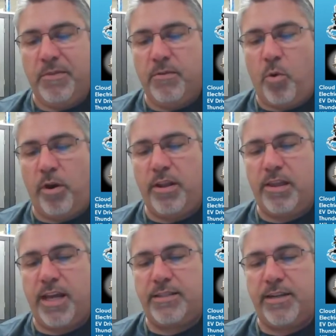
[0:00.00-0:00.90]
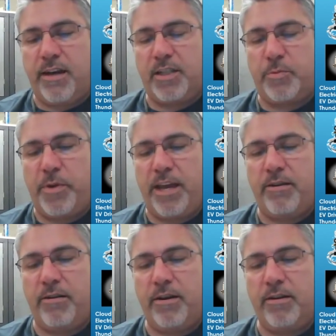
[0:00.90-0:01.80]
one of the things that I'll
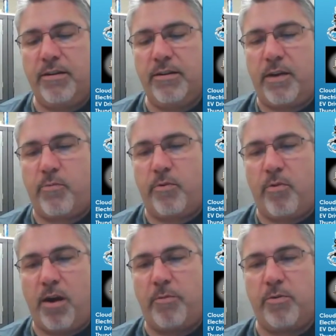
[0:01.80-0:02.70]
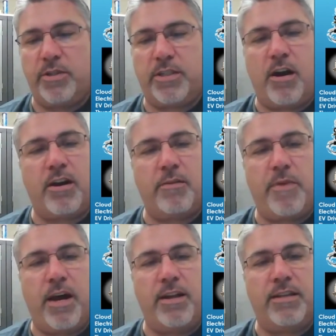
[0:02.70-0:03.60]
expand on, like what Robert was talking
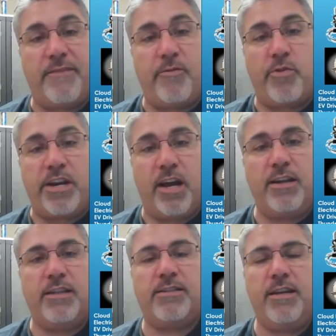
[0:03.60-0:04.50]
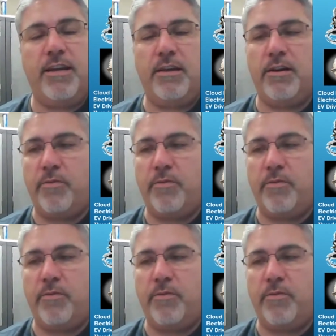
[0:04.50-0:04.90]
about, is having redundancy.